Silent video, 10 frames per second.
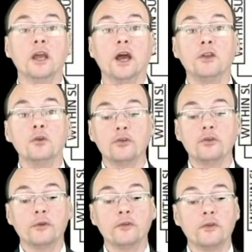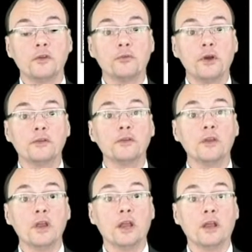and your job is just to press
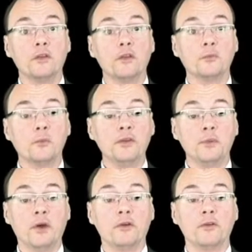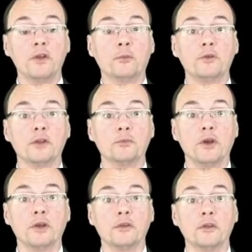the spacebar if the object's
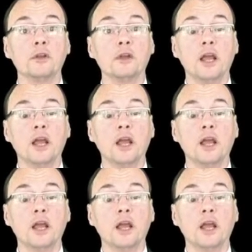present